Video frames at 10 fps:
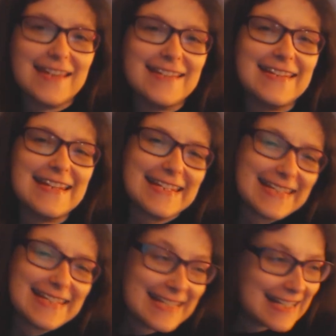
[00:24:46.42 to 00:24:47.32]
and then
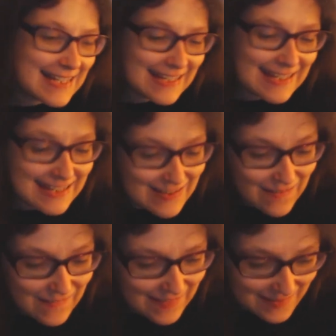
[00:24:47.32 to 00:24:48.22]

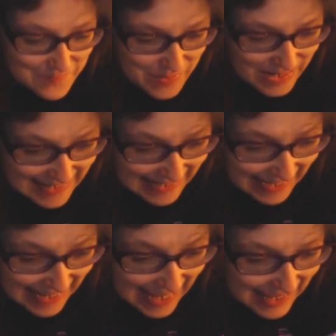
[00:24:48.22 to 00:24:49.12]
she's got a
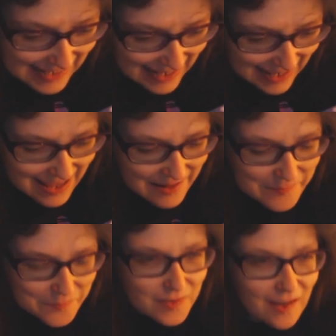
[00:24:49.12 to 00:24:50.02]
biscuit,
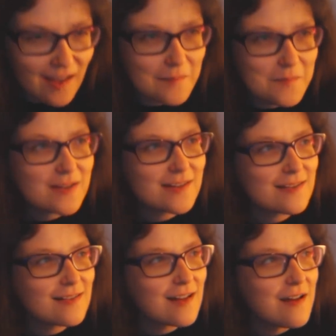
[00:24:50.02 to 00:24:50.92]
and I'm not
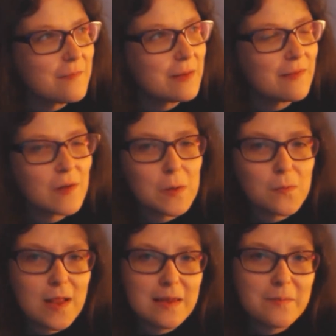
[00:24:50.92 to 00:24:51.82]
sure, I can't remember,
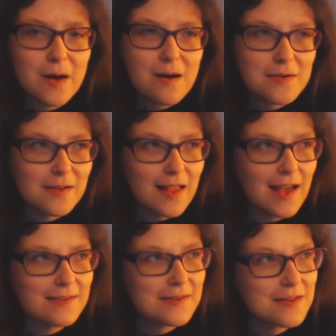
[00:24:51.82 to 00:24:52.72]
William
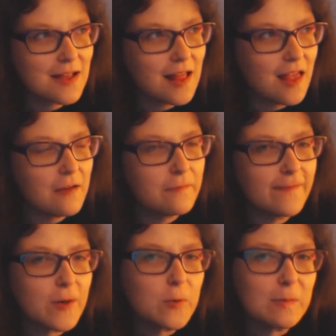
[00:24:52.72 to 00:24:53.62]
Hartnell had a
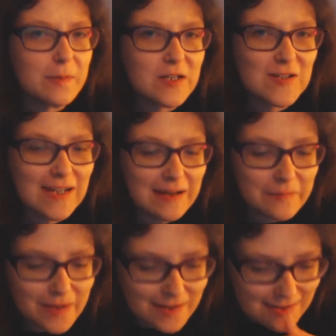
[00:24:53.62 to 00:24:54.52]
food
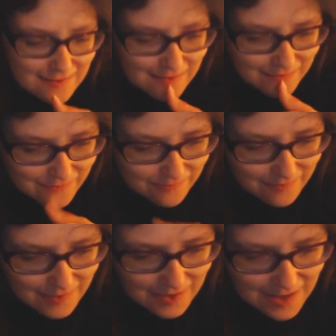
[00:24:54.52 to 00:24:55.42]
machine, but I don't know if
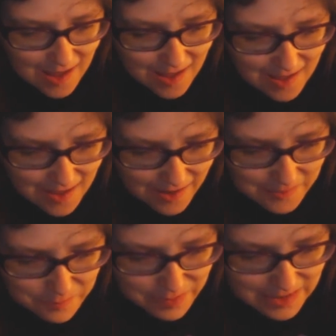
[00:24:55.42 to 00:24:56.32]
he
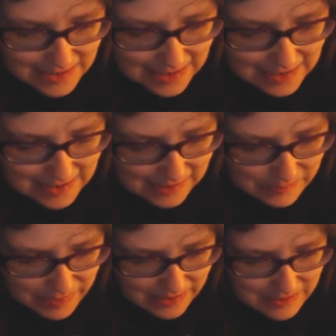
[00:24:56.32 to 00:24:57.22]
had a biscuit
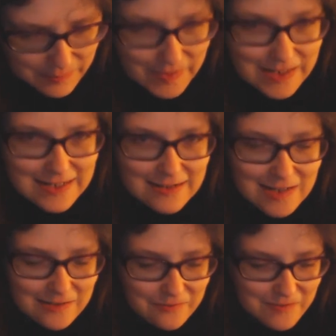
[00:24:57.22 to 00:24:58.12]
dispenser, but he
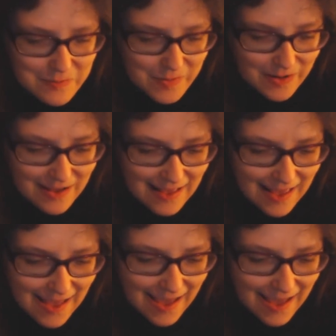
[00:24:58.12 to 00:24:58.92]
did have food, but